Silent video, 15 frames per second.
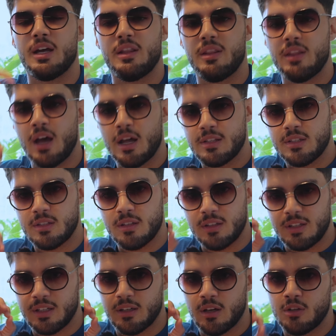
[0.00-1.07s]
And that's
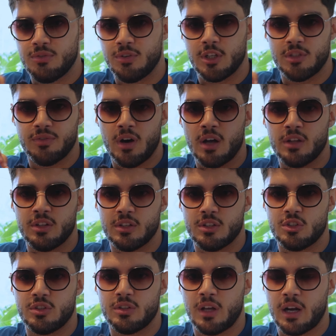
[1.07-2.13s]
the unfair
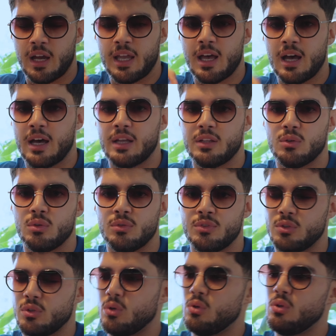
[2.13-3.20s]
advantage that I had
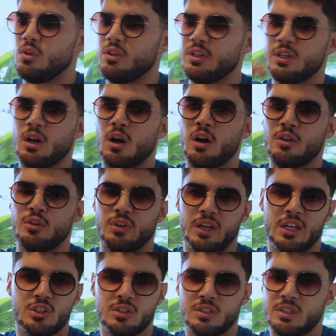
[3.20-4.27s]
over all the other
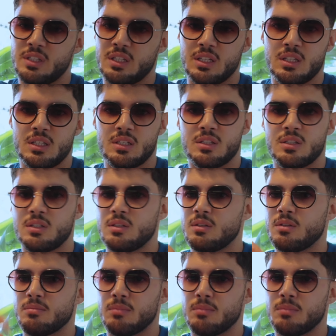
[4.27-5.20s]
agencies,